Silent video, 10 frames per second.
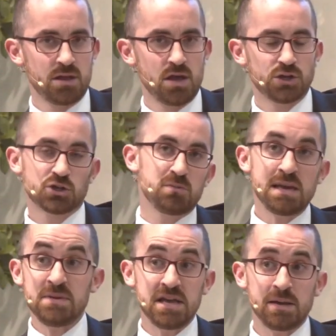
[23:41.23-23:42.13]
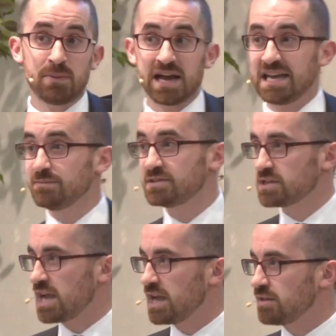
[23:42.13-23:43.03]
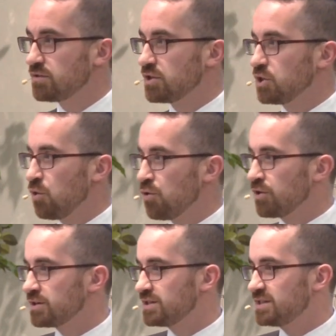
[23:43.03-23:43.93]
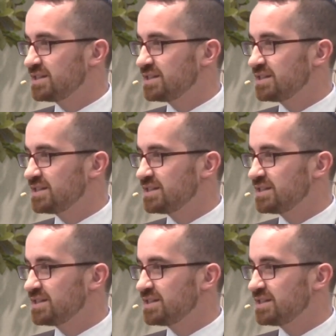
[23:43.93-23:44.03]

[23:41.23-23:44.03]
So maybe by him saying the Lord